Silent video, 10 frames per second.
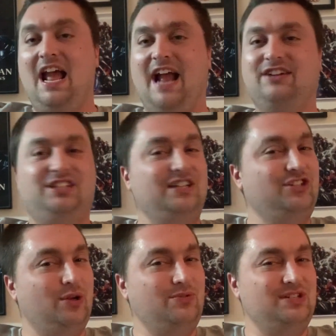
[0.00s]
And she
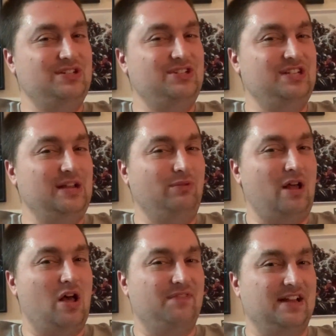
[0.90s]
chose to sit
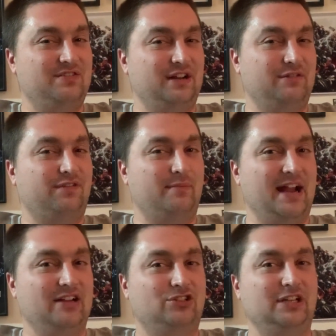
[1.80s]
on that
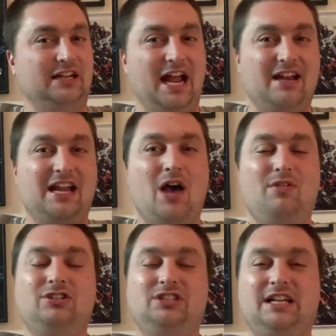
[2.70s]
information. And now
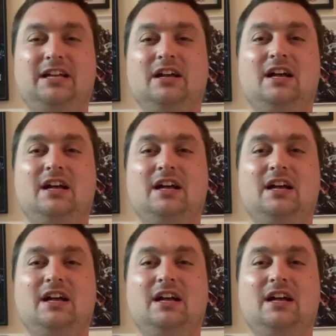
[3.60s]
that she